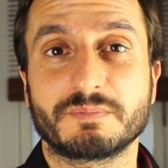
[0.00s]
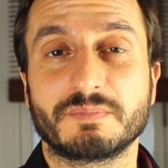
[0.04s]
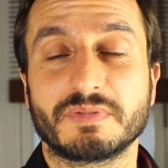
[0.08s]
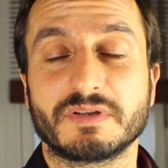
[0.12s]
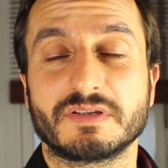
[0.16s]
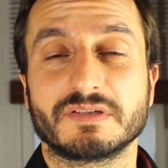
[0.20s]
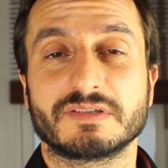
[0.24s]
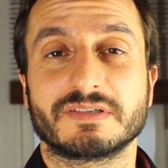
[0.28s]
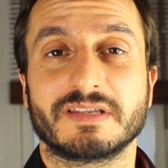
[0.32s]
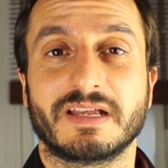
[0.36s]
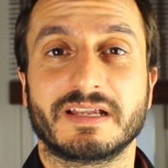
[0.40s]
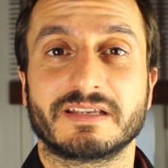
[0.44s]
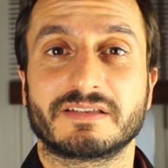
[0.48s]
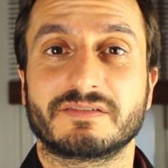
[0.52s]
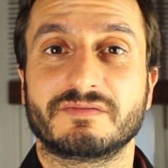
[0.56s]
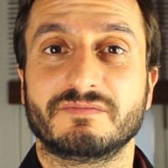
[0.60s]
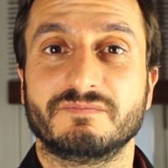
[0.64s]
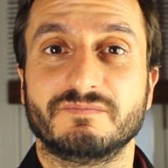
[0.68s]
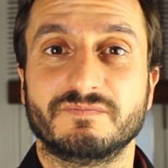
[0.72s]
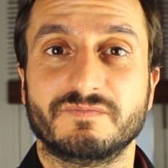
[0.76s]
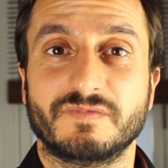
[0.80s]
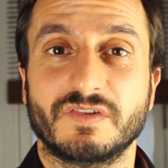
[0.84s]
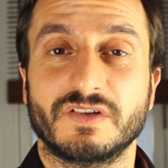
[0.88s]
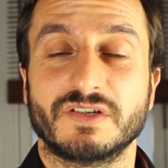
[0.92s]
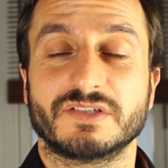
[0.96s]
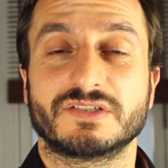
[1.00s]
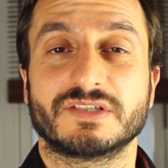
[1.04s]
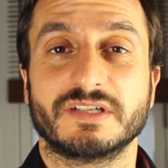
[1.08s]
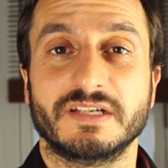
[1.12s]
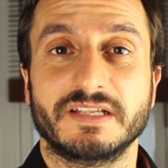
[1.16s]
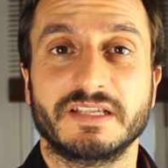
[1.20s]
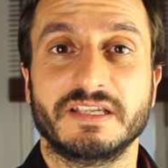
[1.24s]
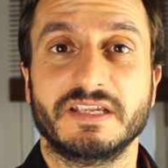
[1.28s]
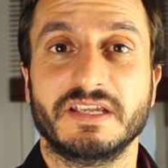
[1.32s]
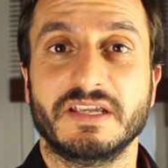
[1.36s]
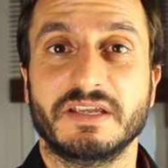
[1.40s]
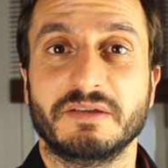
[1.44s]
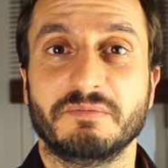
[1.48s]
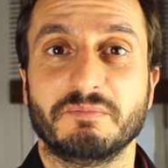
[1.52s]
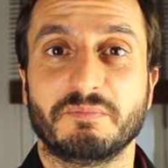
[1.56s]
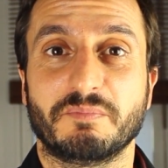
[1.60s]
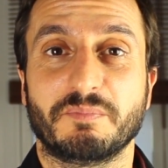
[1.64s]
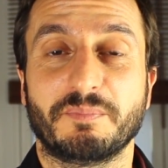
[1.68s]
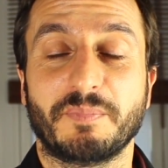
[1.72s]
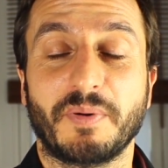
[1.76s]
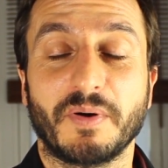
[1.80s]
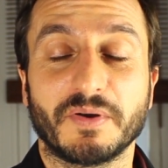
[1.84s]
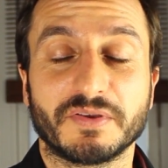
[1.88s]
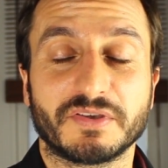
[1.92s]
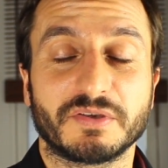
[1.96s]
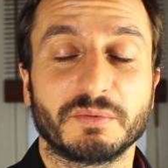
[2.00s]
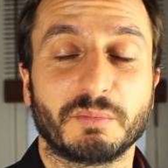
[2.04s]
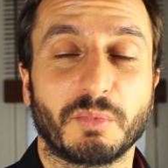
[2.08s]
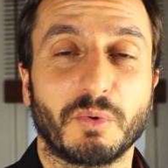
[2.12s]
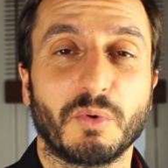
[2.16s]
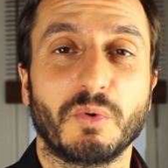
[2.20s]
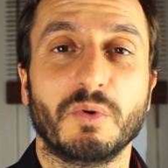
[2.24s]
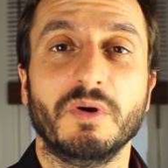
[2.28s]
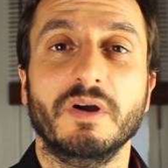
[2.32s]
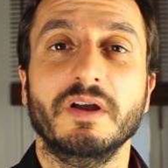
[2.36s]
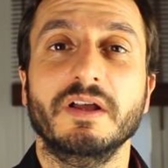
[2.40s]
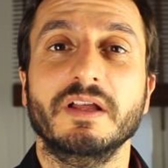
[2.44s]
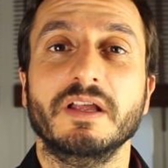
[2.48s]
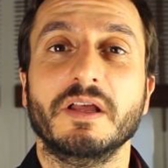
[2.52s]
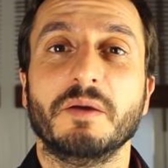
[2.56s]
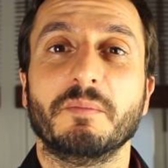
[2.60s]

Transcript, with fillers: because that's virtually impossible,